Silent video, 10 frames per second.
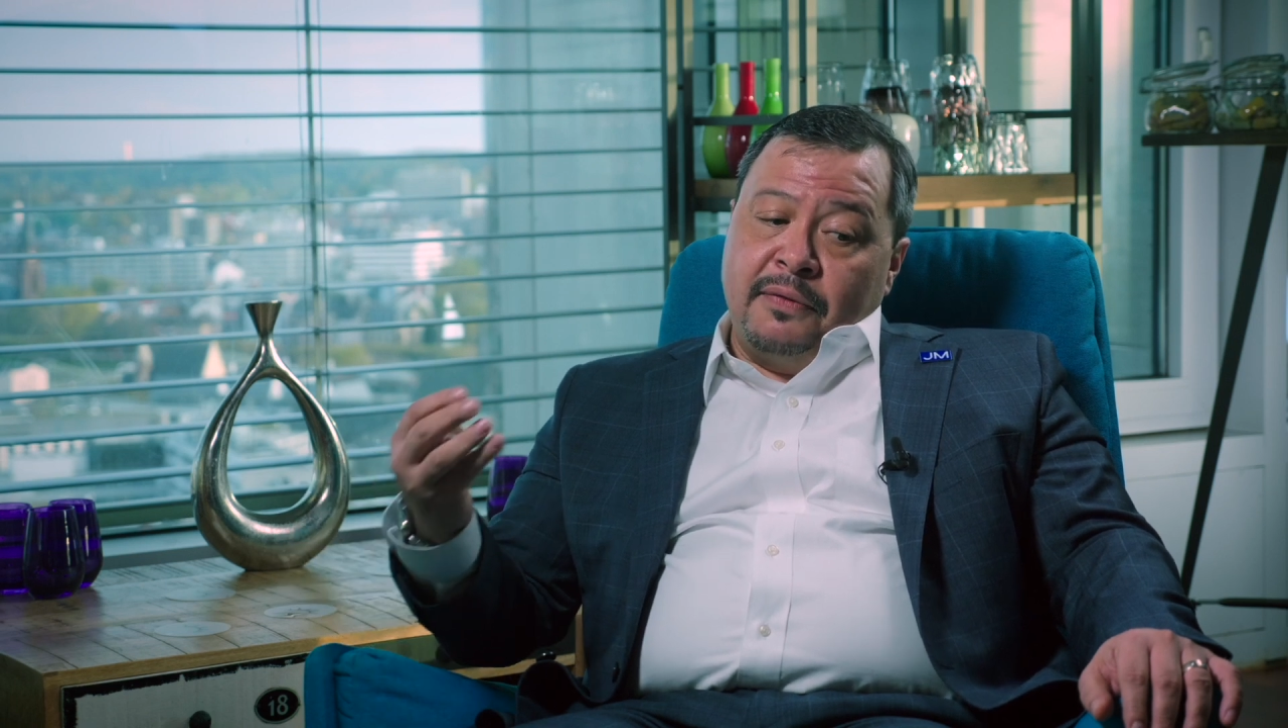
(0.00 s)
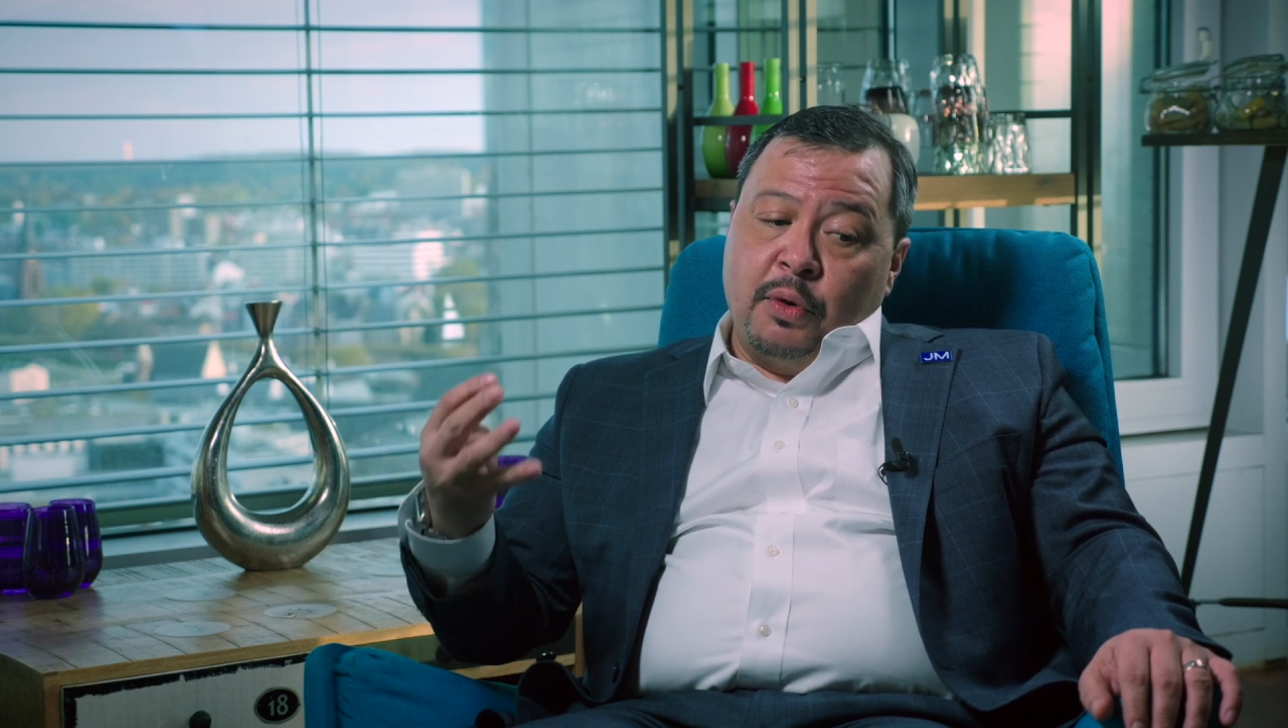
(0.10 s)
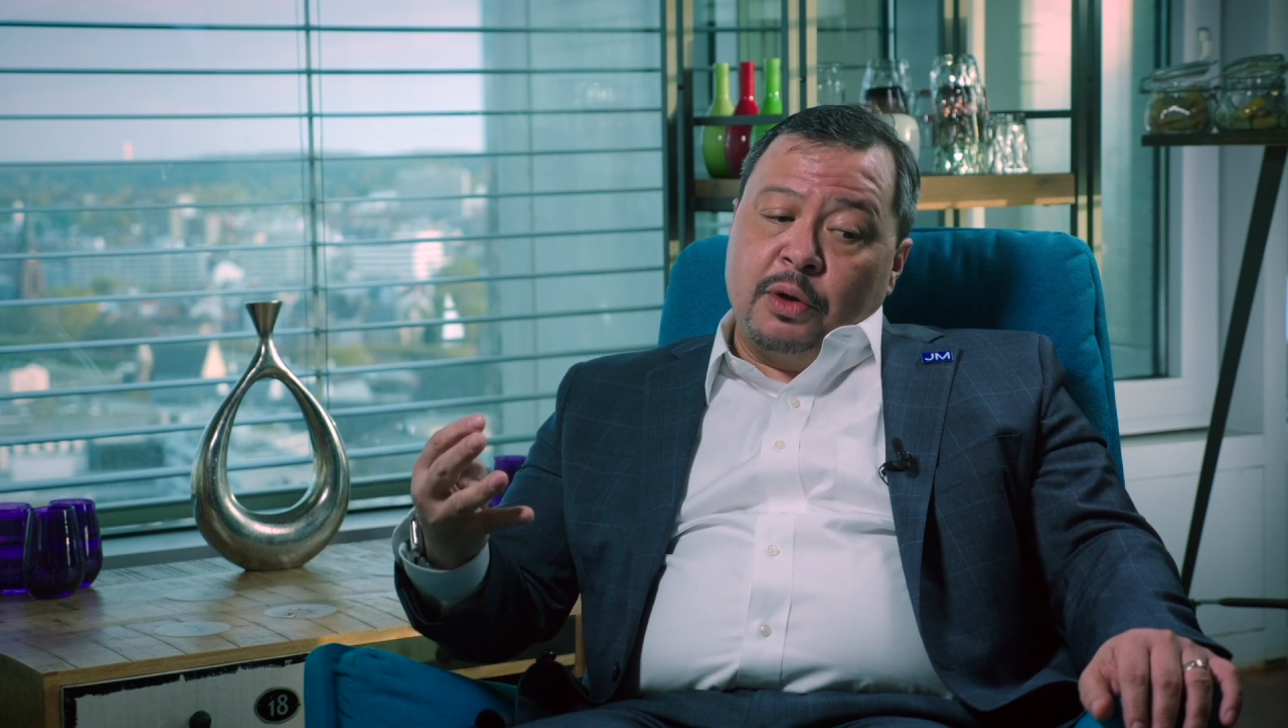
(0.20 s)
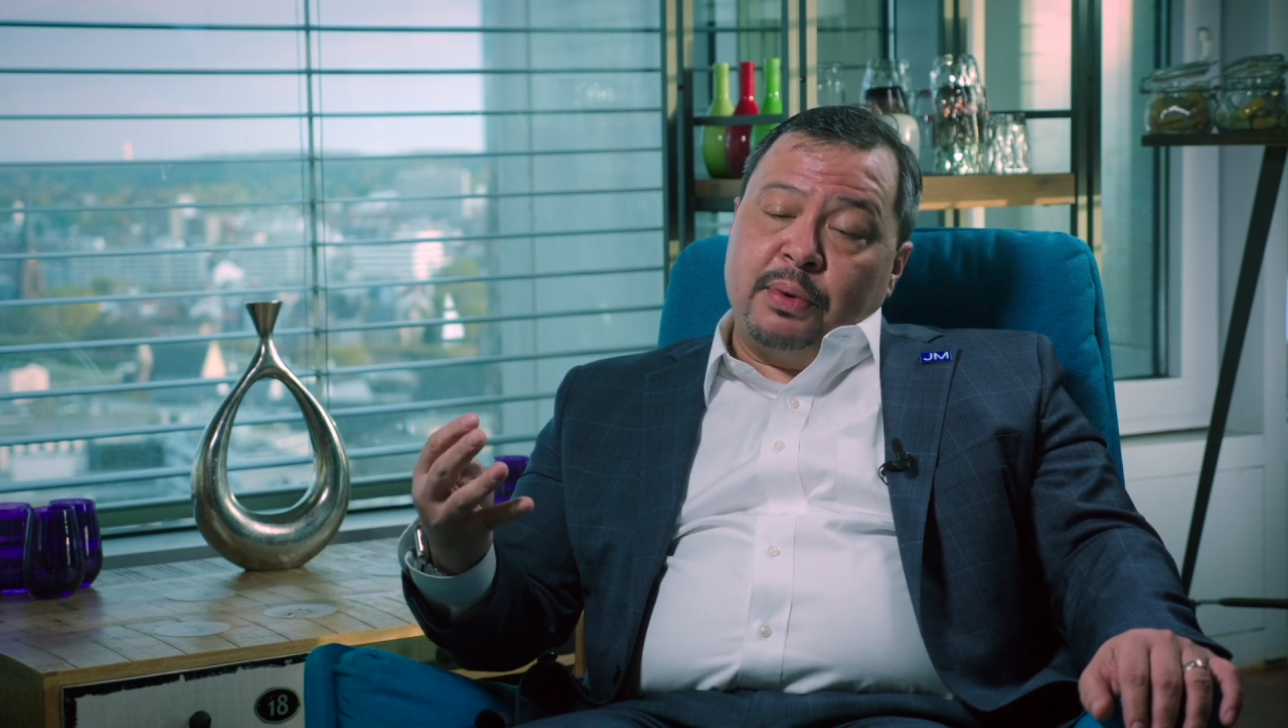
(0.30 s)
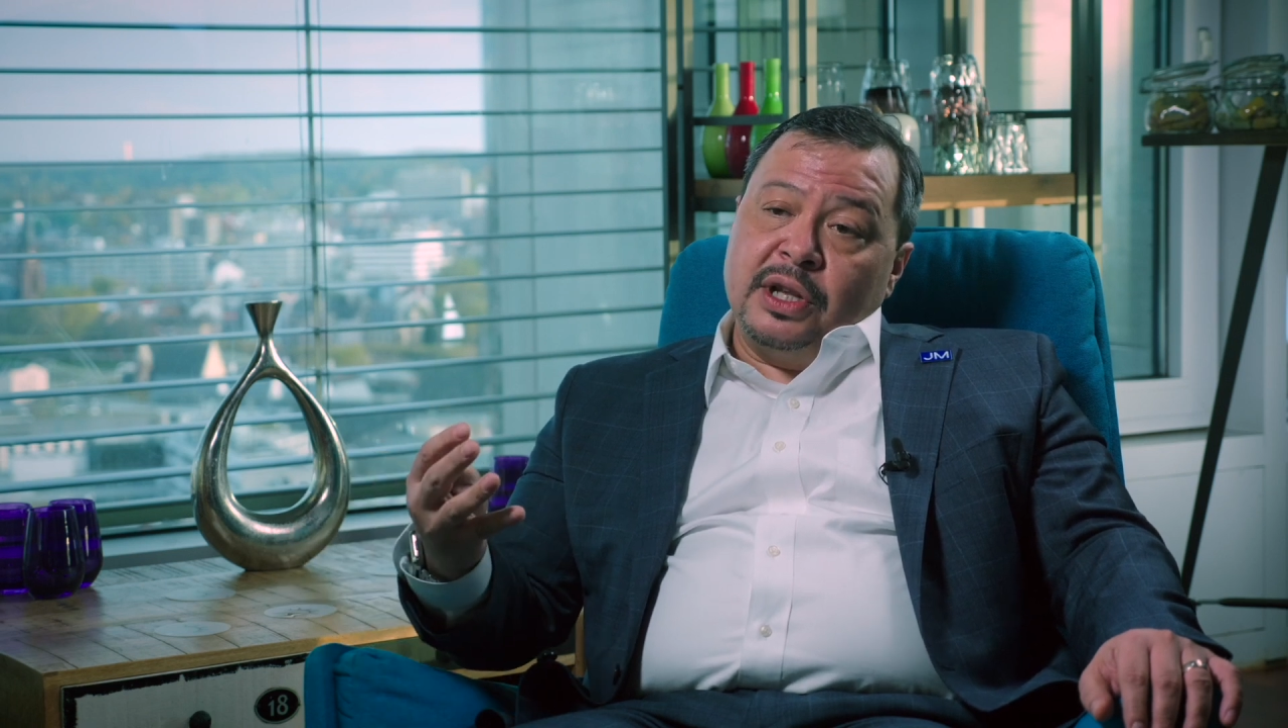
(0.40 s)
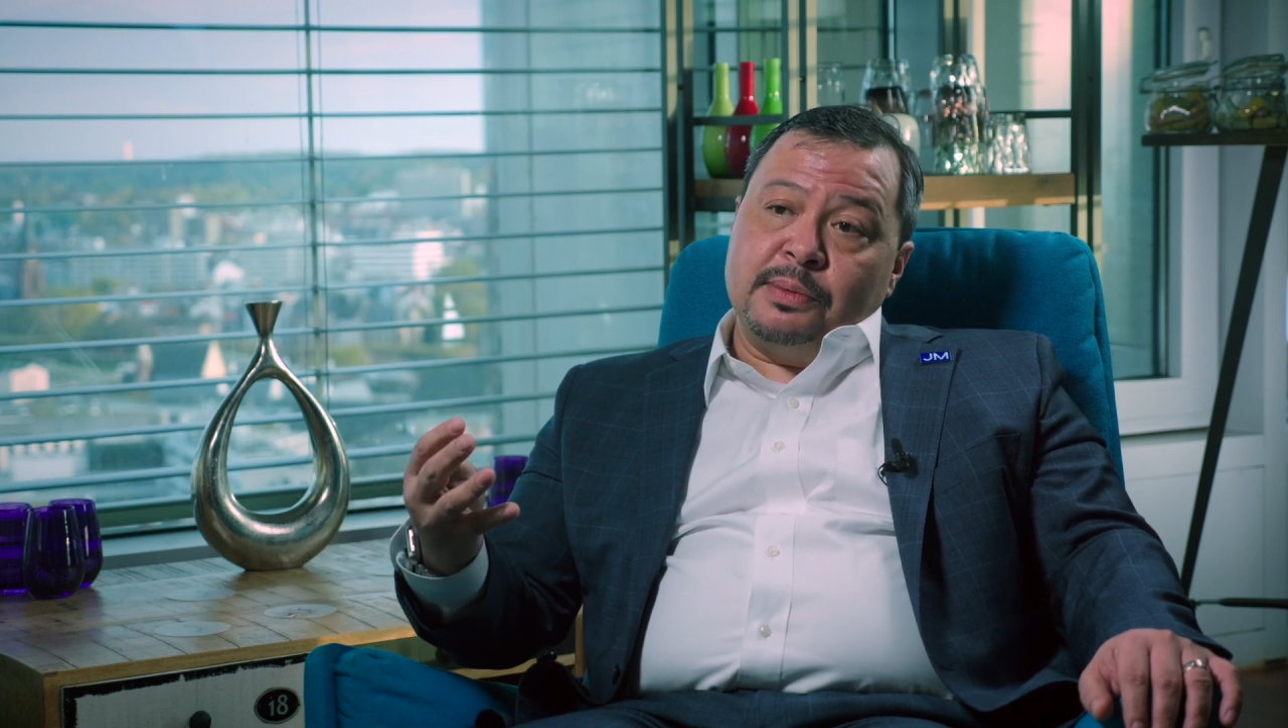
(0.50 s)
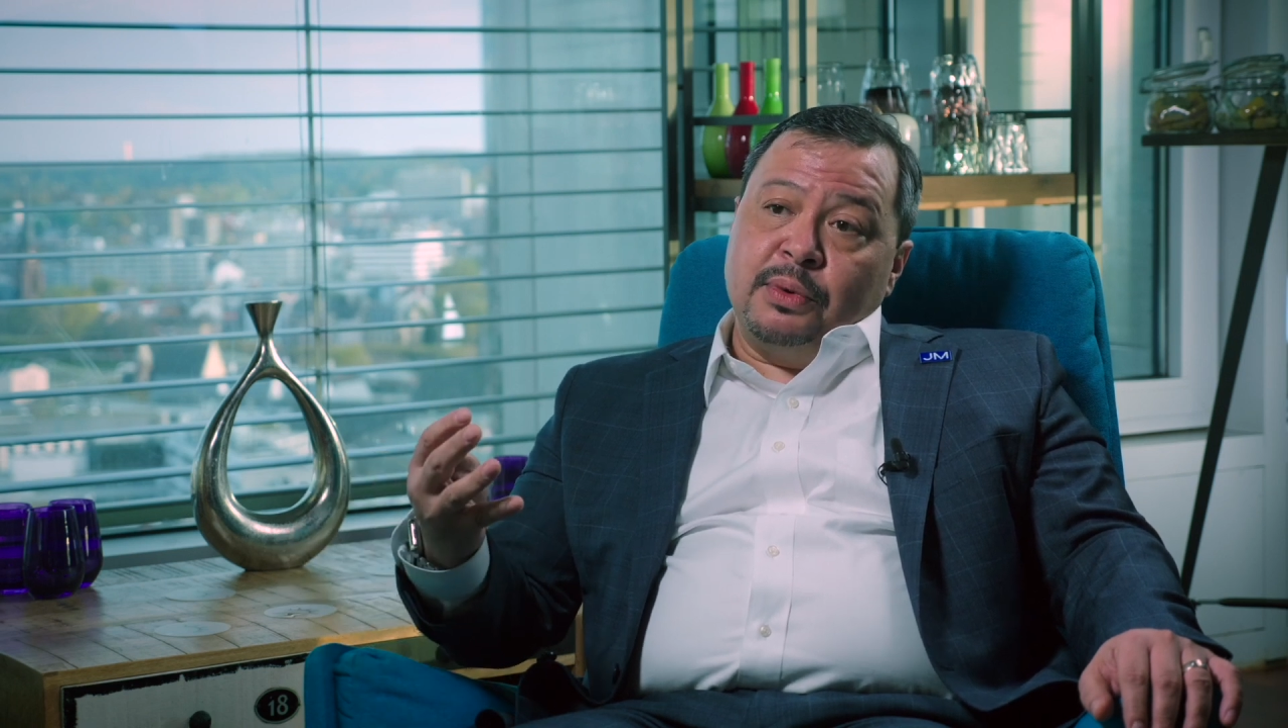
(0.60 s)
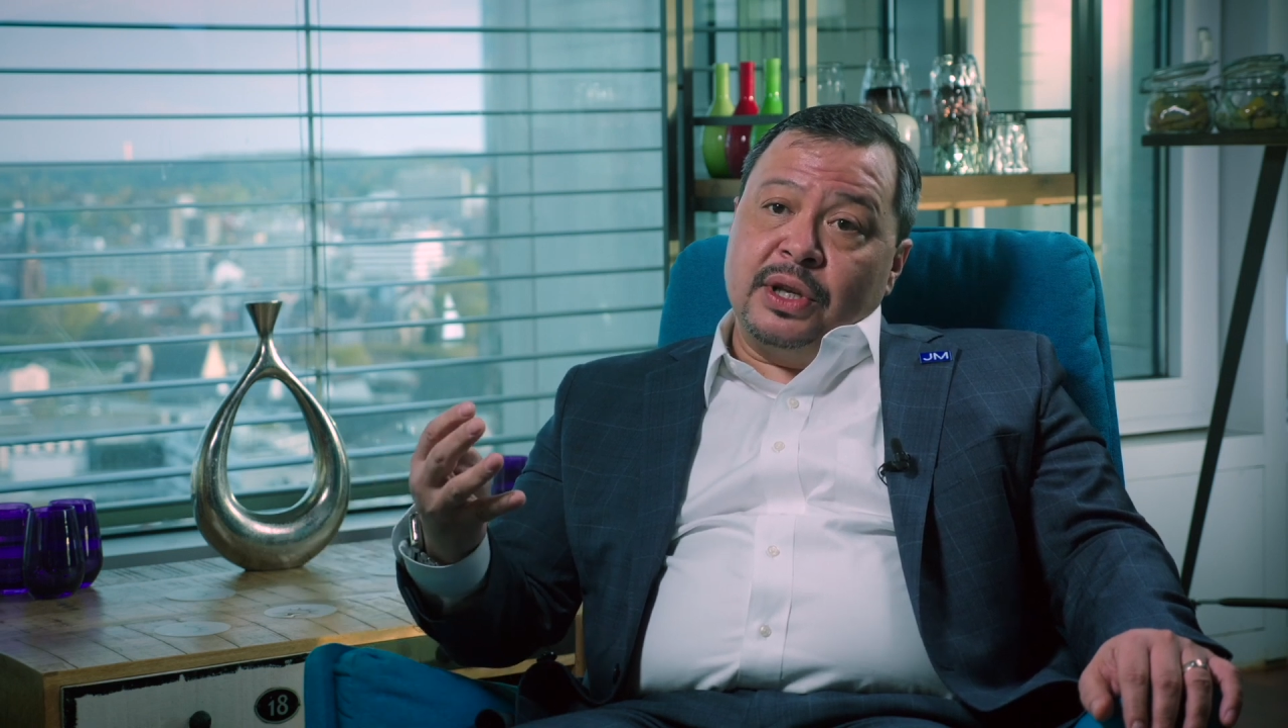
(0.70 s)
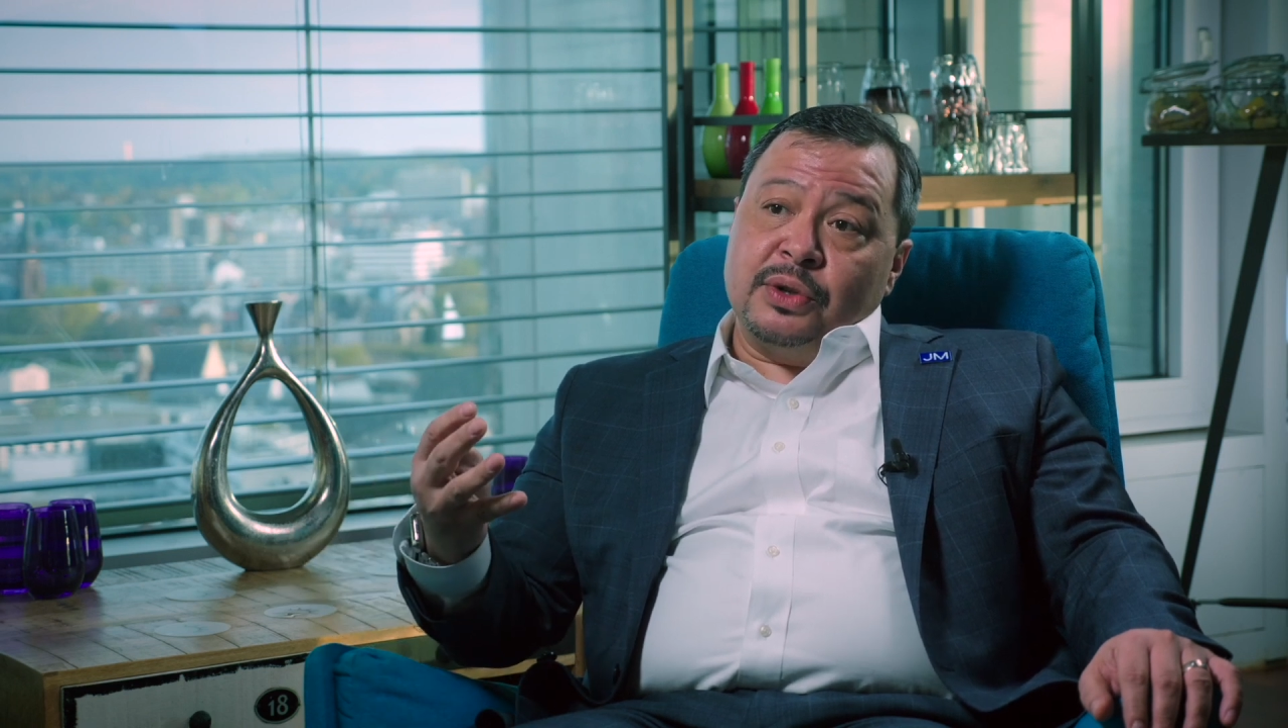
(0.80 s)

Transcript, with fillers: fourth principle